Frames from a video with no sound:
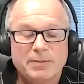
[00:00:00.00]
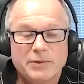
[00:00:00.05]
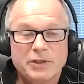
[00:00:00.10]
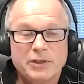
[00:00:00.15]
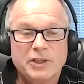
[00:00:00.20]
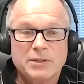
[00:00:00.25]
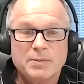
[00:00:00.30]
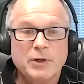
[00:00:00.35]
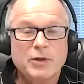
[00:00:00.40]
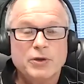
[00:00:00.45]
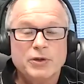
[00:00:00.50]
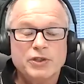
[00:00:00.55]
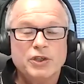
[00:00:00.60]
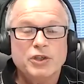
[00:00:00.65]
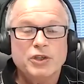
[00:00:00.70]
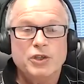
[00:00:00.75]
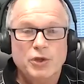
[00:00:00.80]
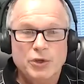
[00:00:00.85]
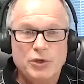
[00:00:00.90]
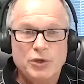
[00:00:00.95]
Just because you
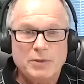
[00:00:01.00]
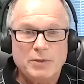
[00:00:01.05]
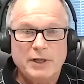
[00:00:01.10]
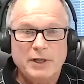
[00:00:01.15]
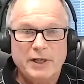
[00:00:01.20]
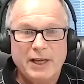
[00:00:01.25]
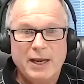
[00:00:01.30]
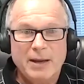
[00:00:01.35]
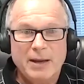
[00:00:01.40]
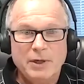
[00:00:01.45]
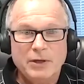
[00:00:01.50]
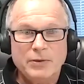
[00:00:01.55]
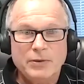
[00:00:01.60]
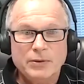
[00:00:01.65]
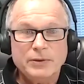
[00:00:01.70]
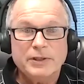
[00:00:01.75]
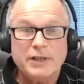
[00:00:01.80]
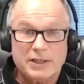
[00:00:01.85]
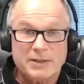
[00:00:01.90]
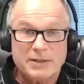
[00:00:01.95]
use a bit of chemical
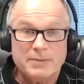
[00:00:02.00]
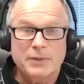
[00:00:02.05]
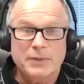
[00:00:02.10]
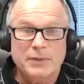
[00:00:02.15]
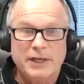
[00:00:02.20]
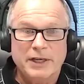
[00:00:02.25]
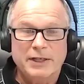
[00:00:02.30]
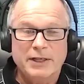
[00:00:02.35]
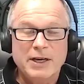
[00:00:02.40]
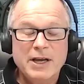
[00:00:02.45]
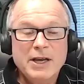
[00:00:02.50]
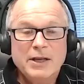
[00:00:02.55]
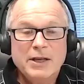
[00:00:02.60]
doesn't mean